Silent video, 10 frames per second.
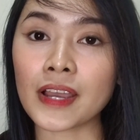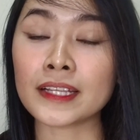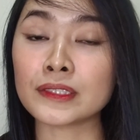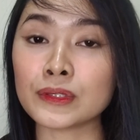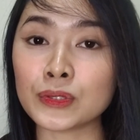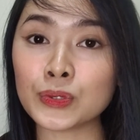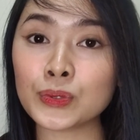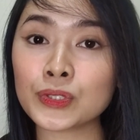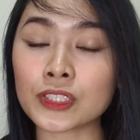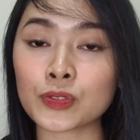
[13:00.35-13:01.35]
and
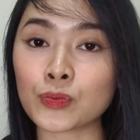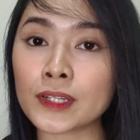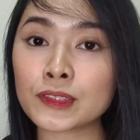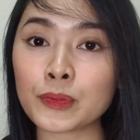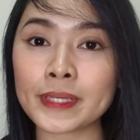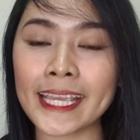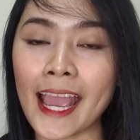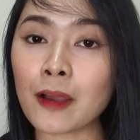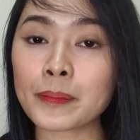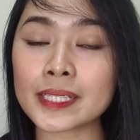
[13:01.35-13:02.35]
you just want to be
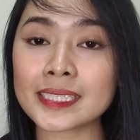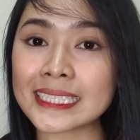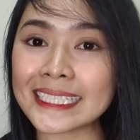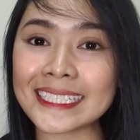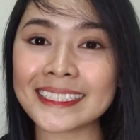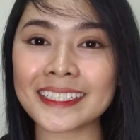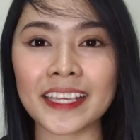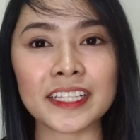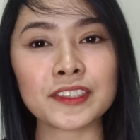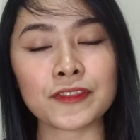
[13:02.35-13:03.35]
happy seeing the
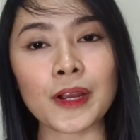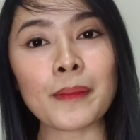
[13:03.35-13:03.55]
case from